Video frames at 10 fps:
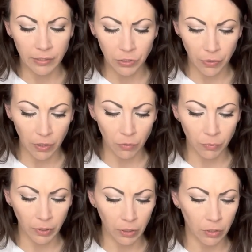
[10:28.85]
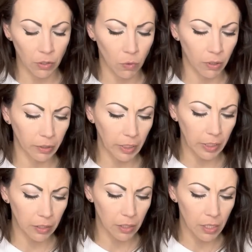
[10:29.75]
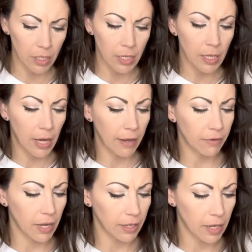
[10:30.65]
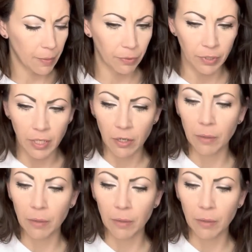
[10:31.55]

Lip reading: so they are really good quality. I've got a couple here.